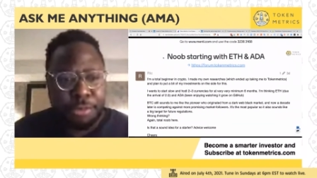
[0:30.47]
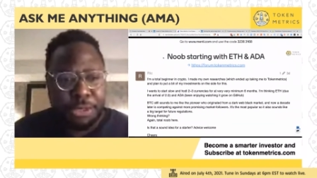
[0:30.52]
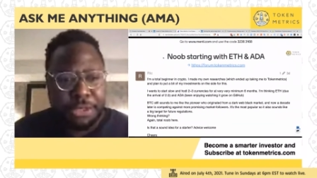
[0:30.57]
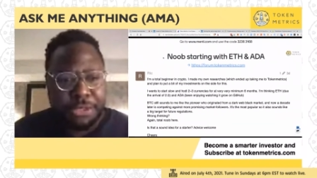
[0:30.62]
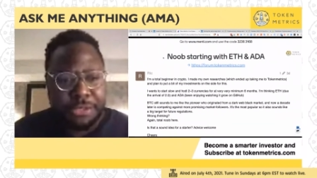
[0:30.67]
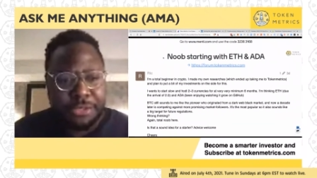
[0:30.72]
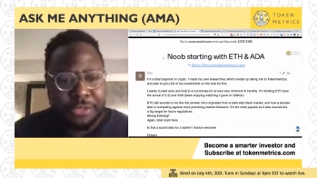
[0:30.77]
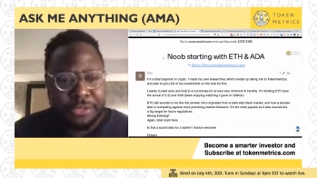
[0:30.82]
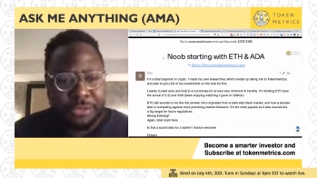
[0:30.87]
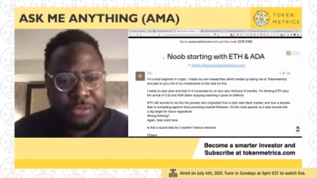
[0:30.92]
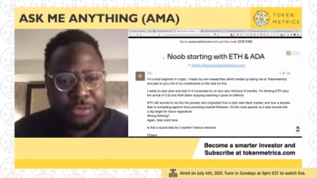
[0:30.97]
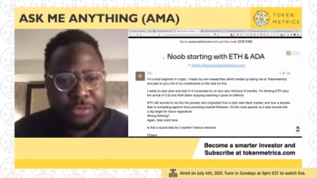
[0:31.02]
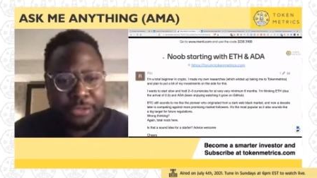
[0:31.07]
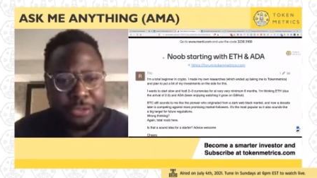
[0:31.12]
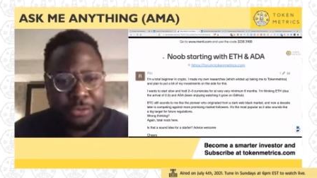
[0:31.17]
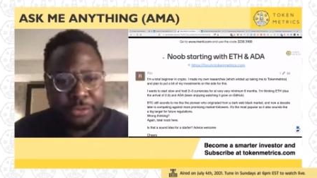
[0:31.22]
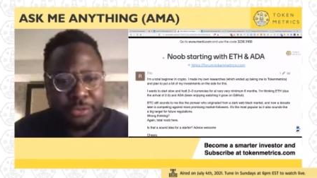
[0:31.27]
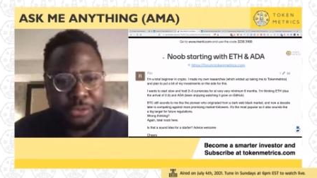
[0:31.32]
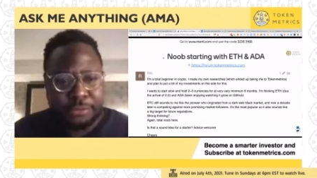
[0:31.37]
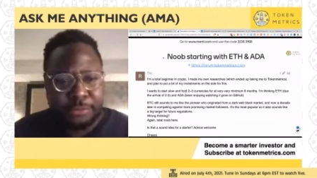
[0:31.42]
BTC still
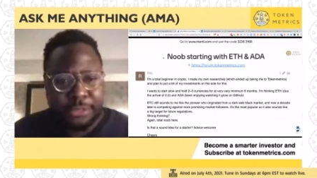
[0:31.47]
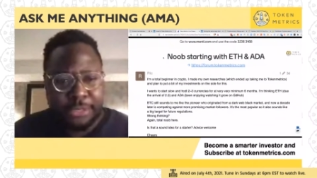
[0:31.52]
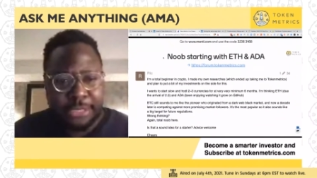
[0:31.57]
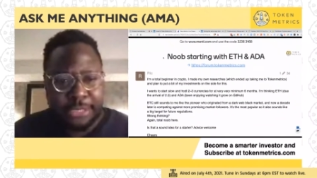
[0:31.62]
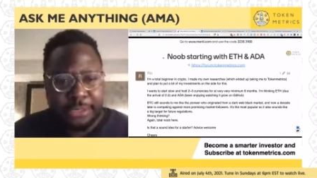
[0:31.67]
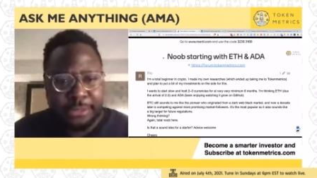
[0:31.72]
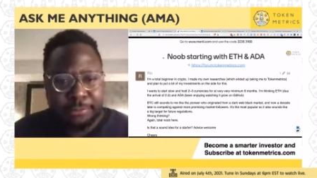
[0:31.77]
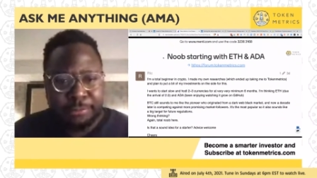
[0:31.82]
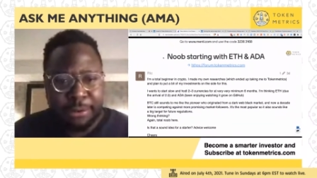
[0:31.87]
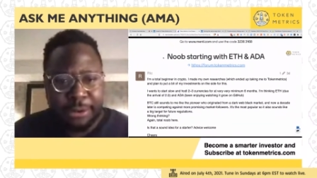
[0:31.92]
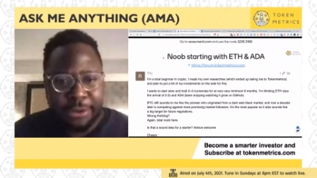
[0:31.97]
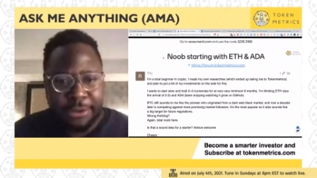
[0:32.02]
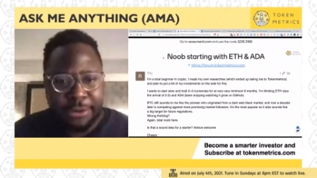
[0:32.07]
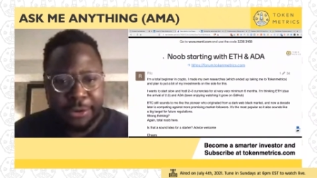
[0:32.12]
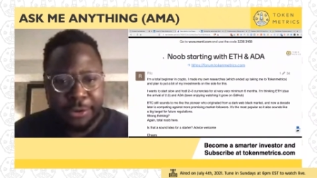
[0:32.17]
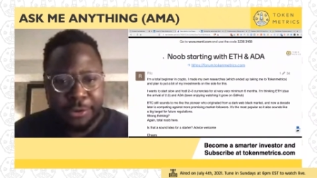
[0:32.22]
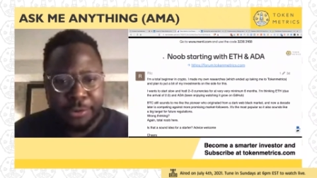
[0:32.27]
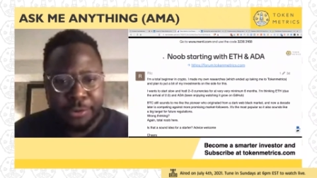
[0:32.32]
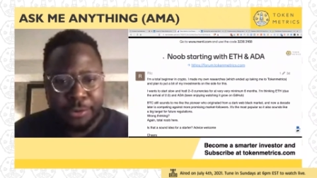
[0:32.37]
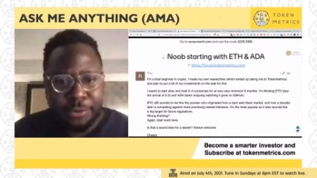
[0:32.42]
sounds to me like the
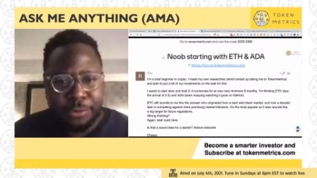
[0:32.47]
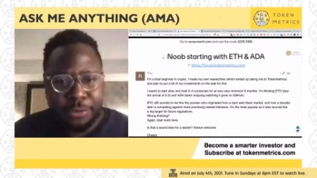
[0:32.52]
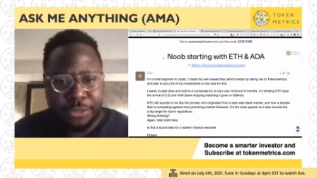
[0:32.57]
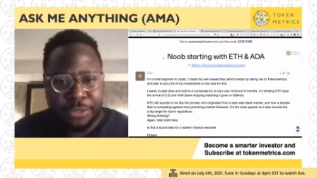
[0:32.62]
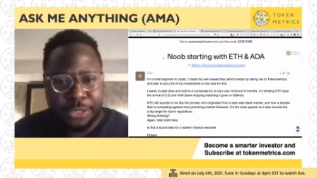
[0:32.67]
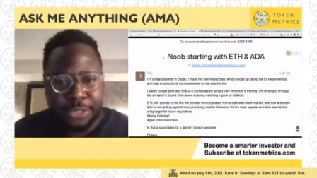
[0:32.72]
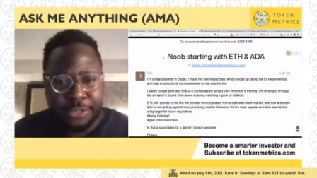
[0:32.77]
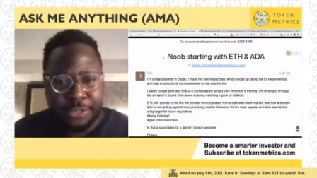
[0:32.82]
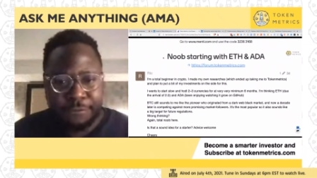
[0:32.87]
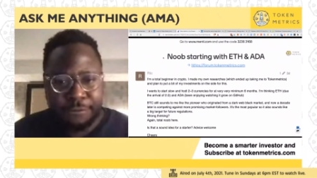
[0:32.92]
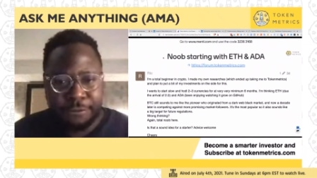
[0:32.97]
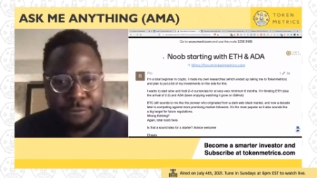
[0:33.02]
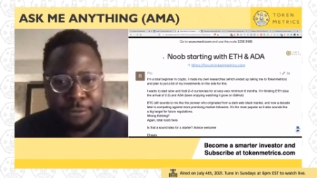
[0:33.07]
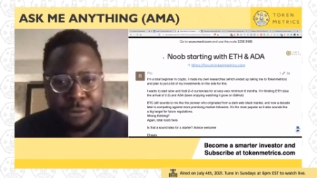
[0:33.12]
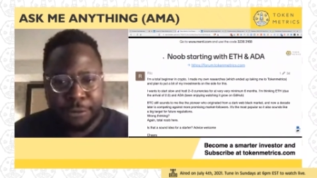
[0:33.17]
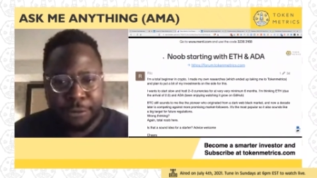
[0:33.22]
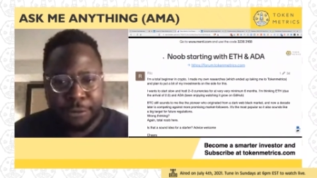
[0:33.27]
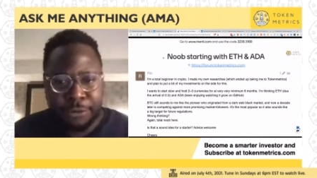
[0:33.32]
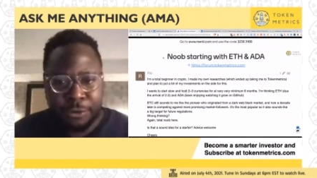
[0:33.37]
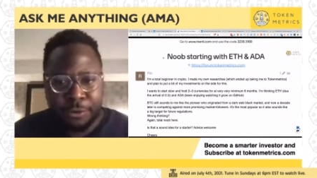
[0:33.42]
pioneer who originated
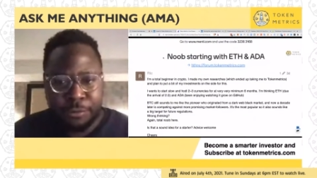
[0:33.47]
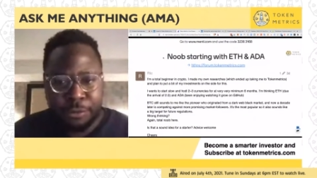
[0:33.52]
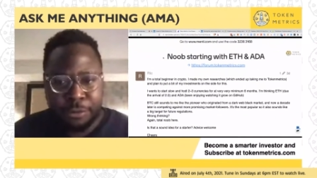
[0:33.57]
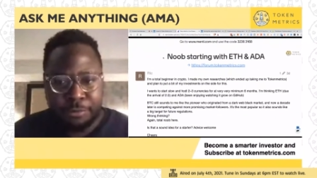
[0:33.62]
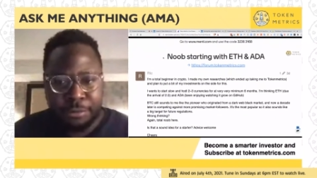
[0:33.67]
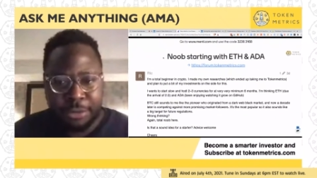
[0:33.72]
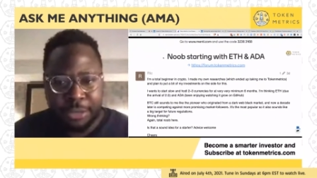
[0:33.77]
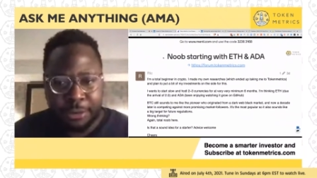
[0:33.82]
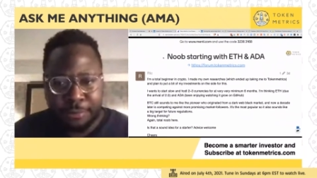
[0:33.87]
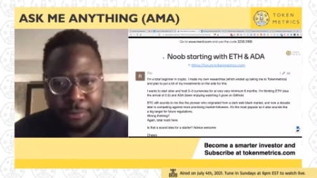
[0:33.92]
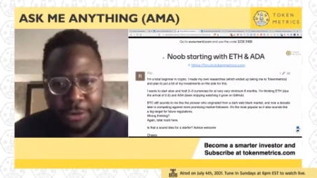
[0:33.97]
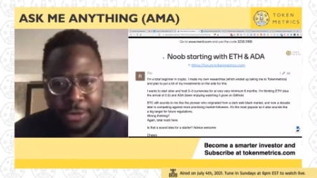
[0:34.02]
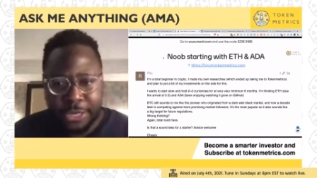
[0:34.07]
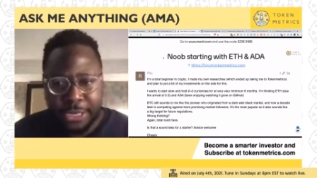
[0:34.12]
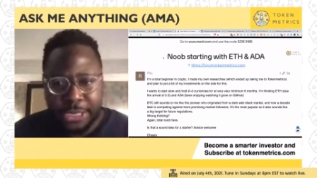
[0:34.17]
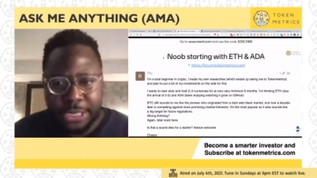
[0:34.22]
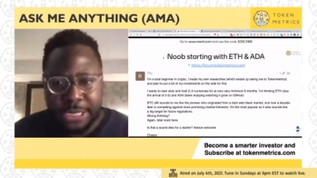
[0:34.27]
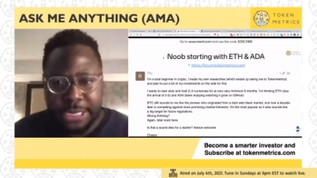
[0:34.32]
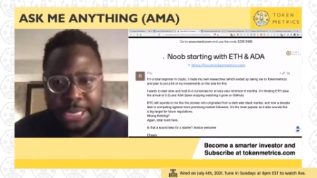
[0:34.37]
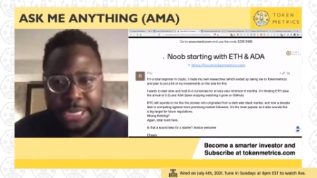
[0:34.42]
from a dark web
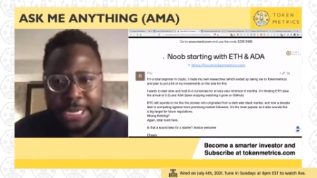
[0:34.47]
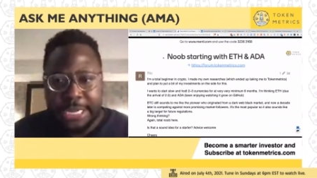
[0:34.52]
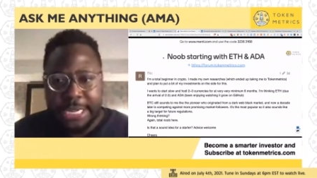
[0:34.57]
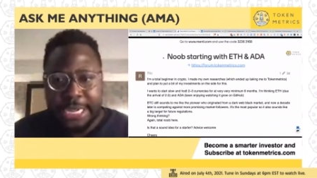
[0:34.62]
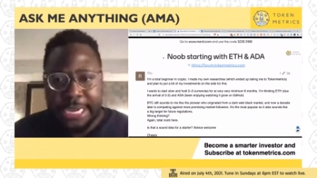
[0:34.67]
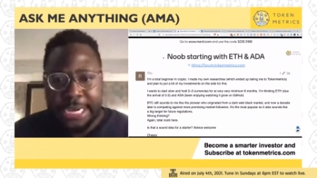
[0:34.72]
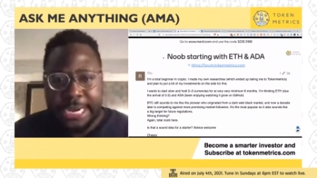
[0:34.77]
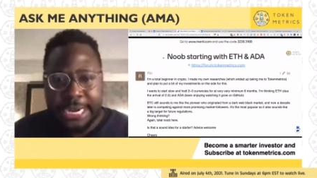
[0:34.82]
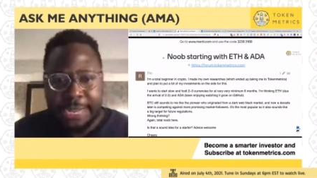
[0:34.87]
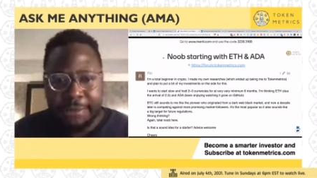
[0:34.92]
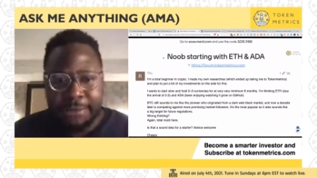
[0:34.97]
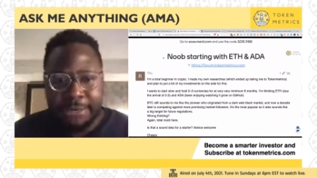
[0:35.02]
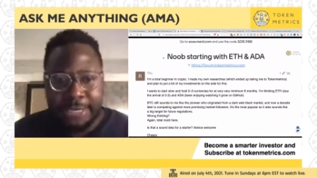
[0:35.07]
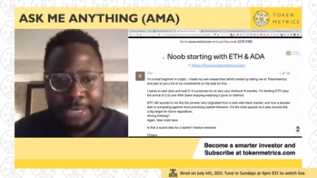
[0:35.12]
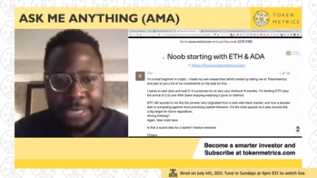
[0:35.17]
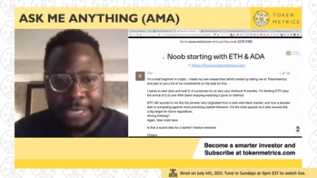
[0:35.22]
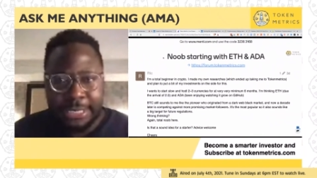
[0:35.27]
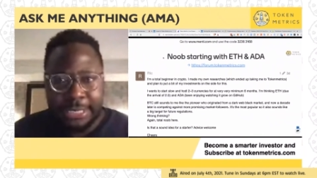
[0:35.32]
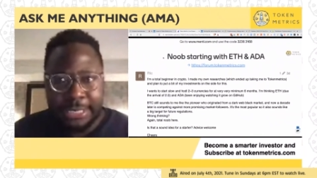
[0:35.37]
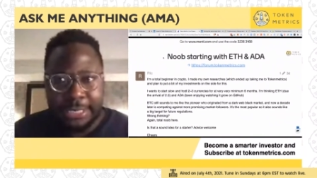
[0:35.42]
black market, and
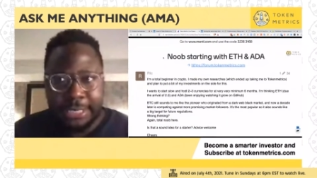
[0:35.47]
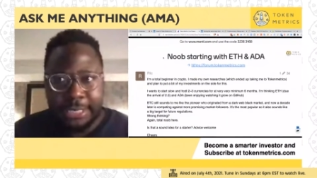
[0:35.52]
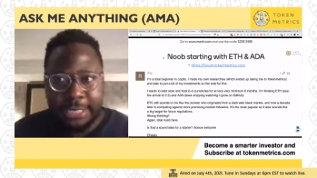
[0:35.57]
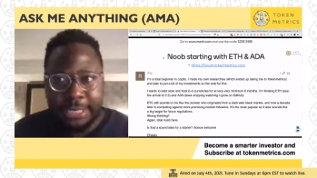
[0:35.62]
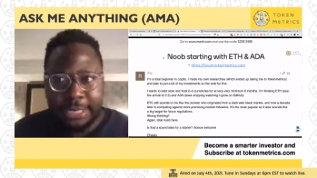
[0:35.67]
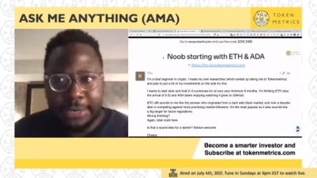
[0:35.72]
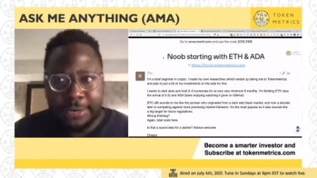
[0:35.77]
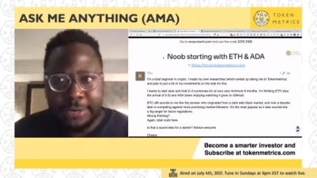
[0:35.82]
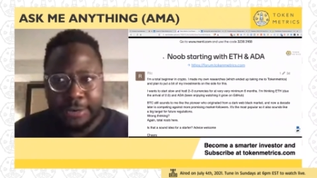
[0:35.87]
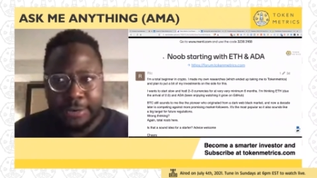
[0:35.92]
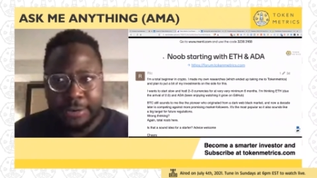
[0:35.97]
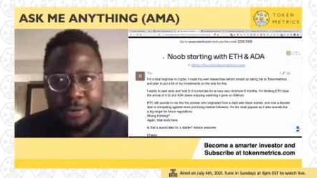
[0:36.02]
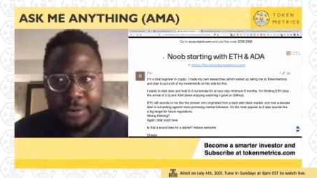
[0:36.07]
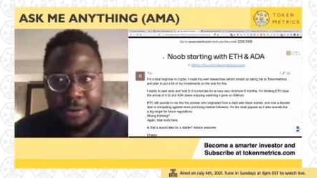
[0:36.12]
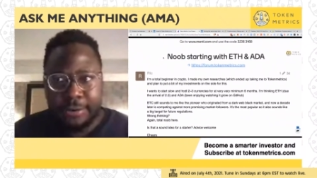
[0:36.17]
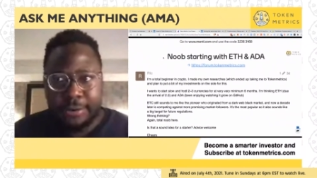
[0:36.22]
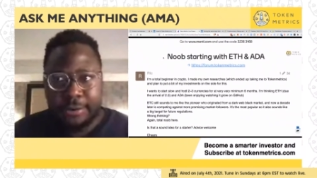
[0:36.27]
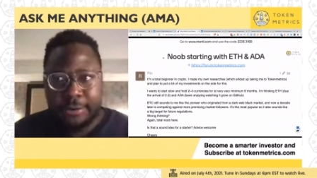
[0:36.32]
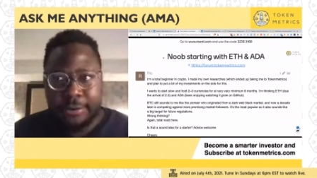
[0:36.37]
now a decade later,